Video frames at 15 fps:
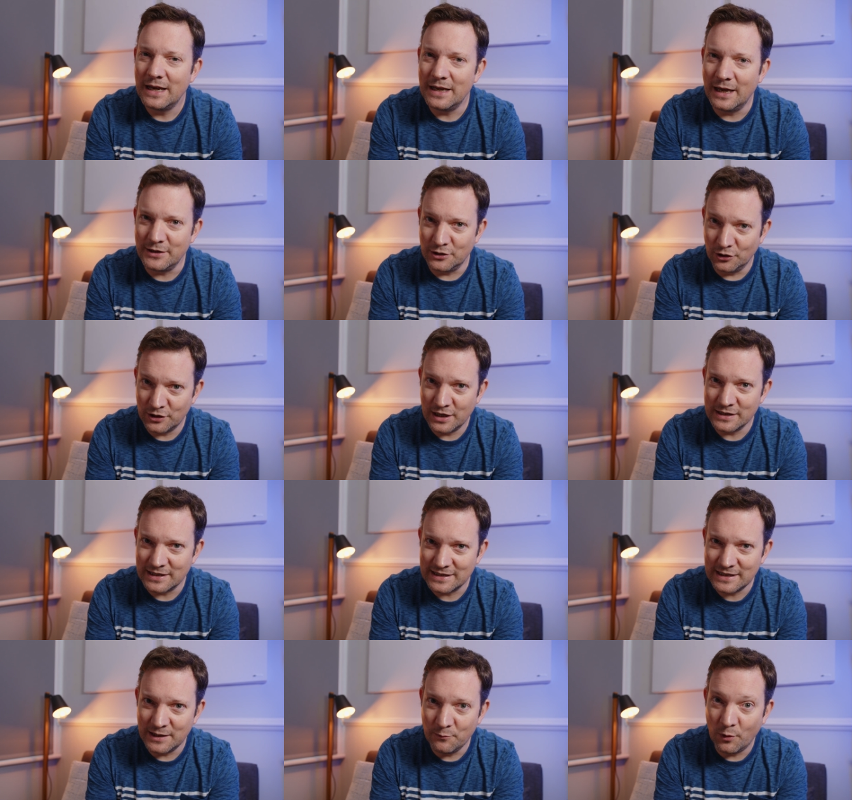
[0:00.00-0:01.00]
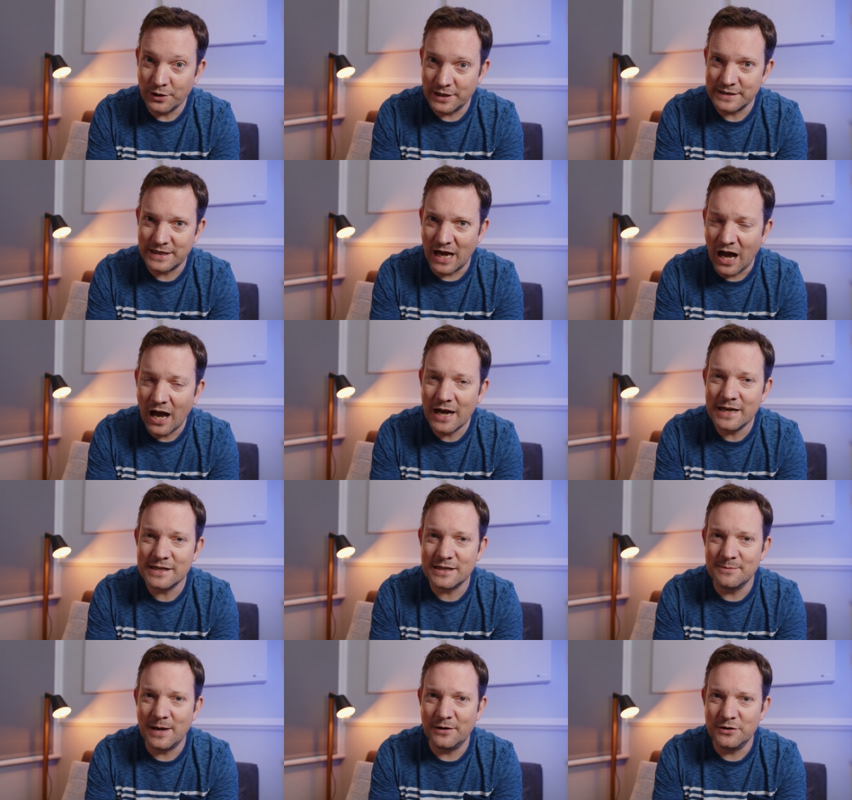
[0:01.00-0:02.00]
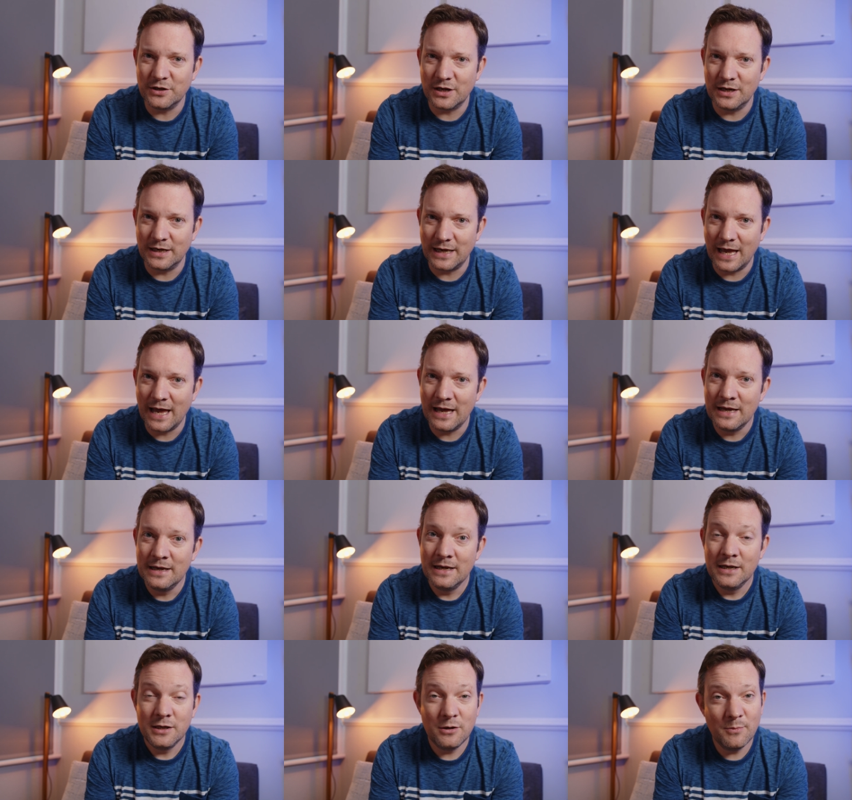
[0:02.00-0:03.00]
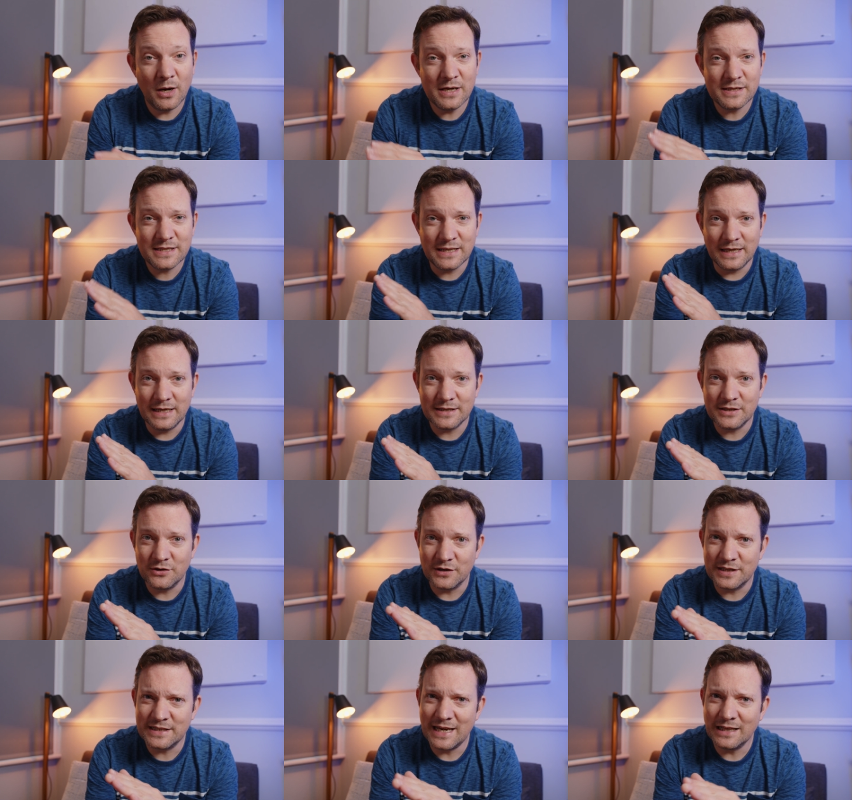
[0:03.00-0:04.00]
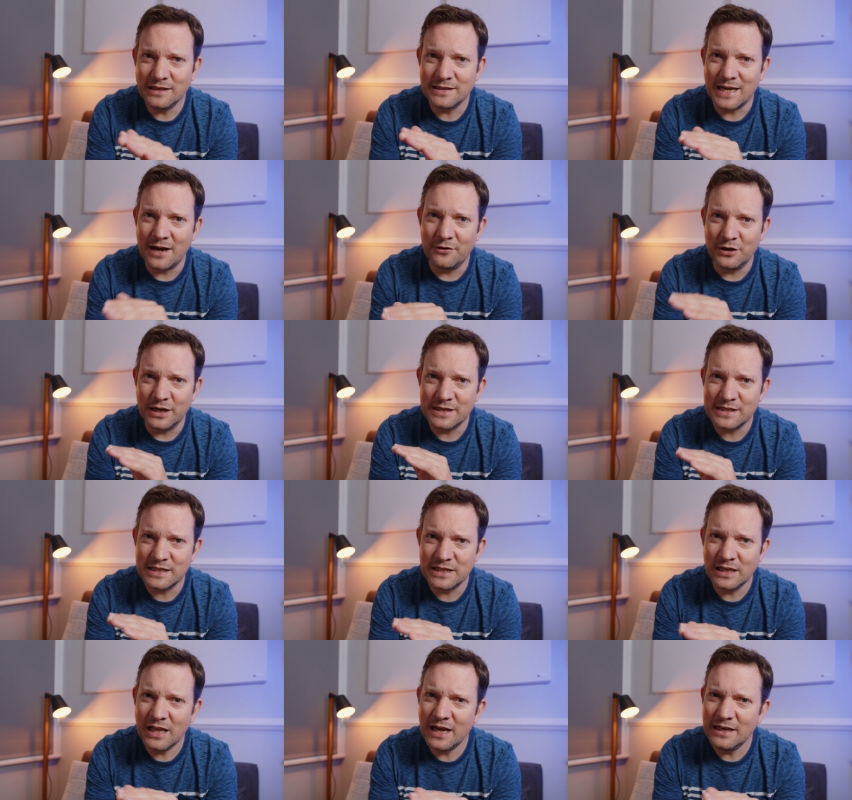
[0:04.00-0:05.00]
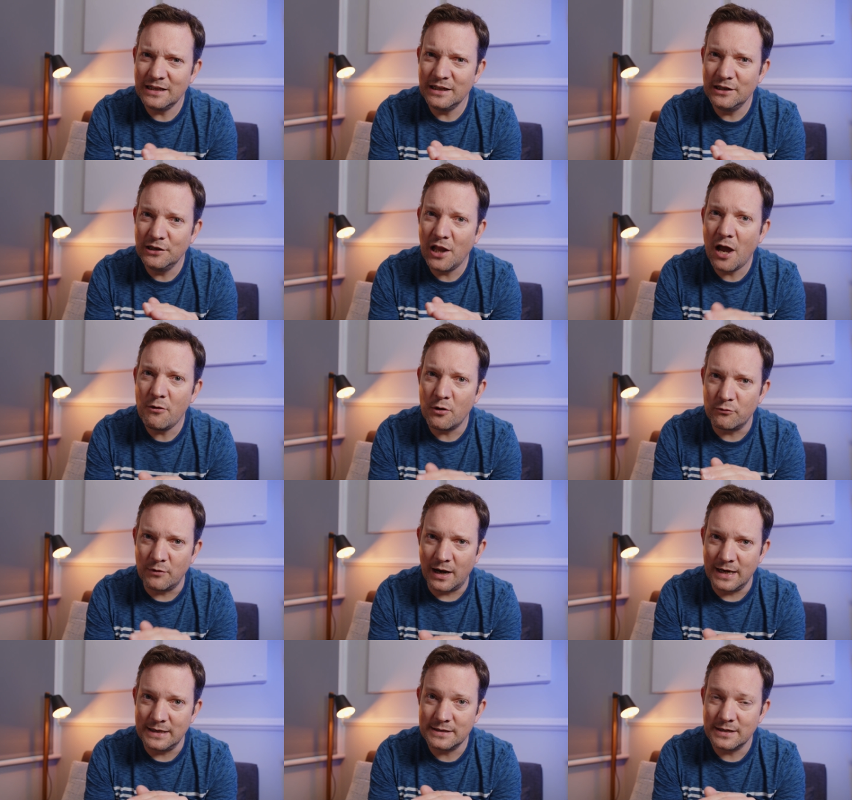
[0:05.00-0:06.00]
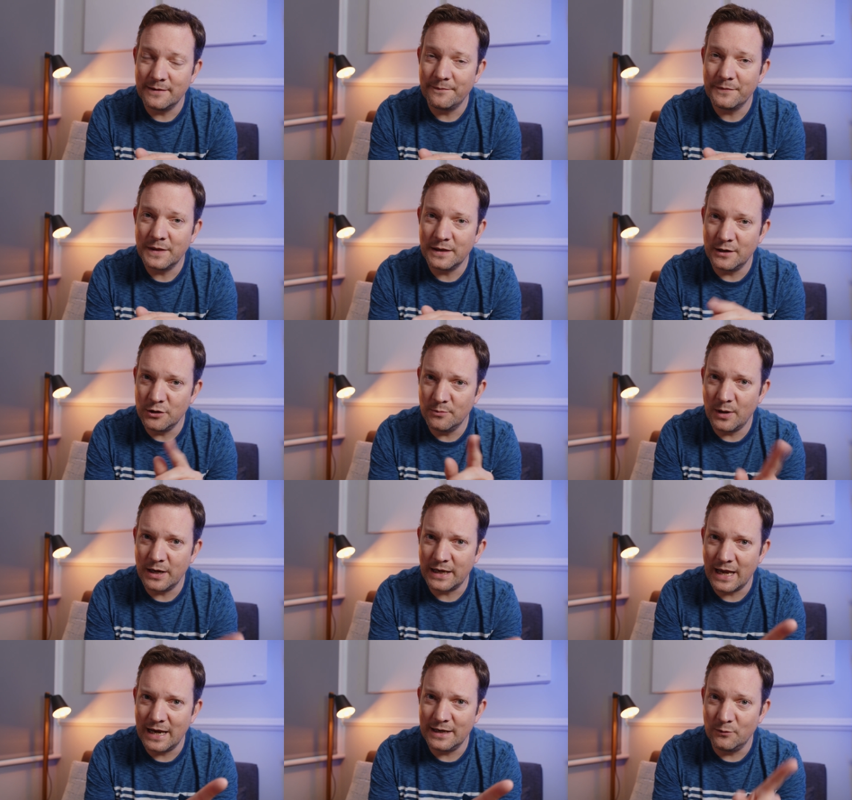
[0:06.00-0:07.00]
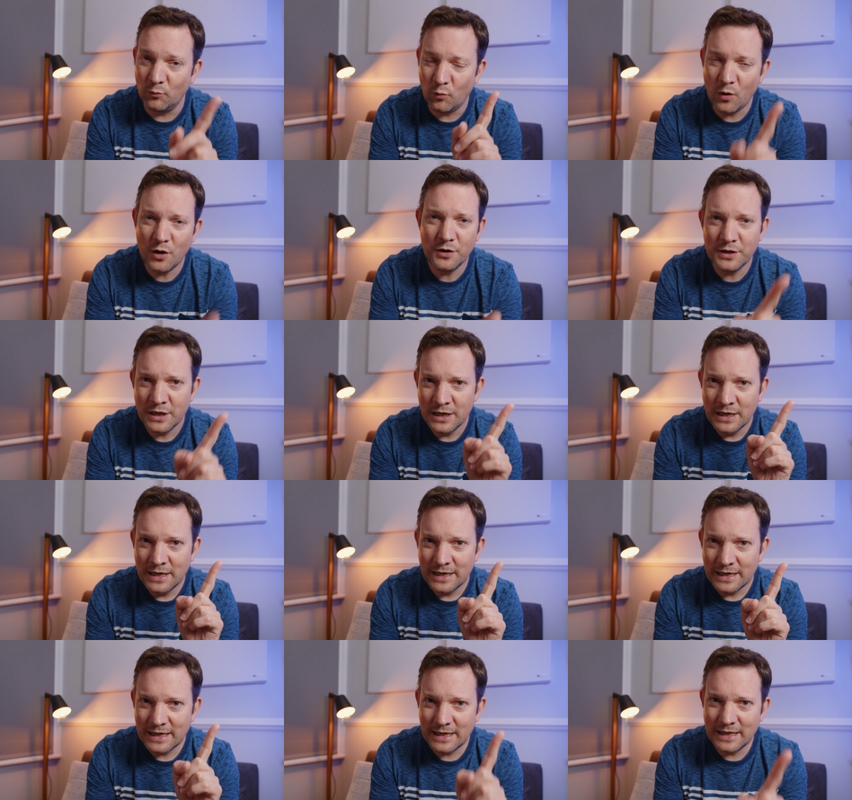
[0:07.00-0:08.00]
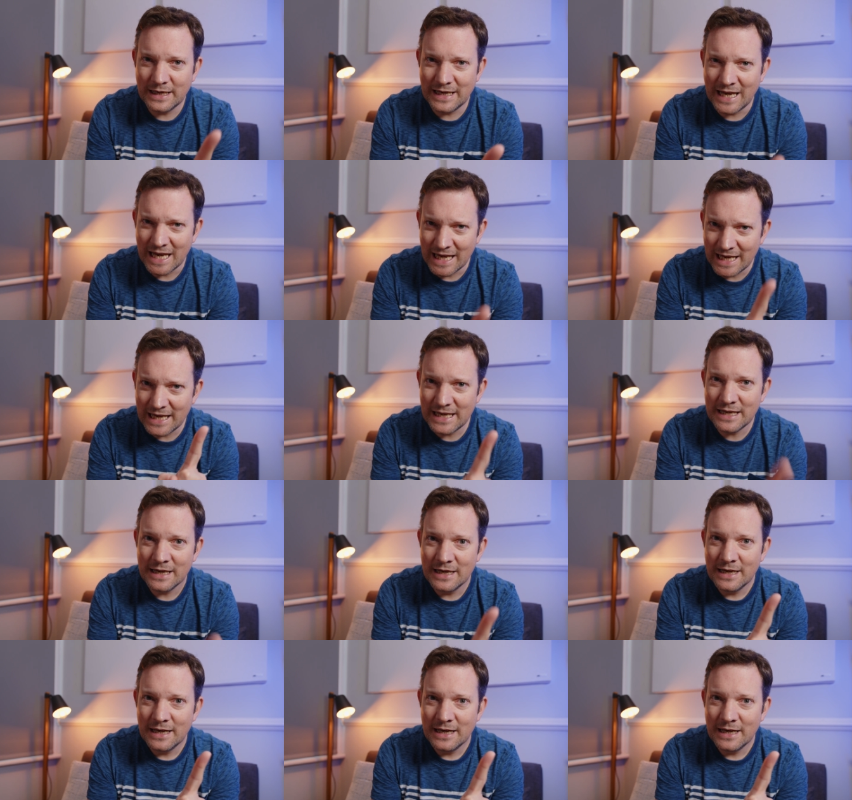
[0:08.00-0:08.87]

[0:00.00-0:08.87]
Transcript: and you're looking to see what is the highest amount you're gonna get, you might see it sort of settle down at a slightly lower rate than you might get in one key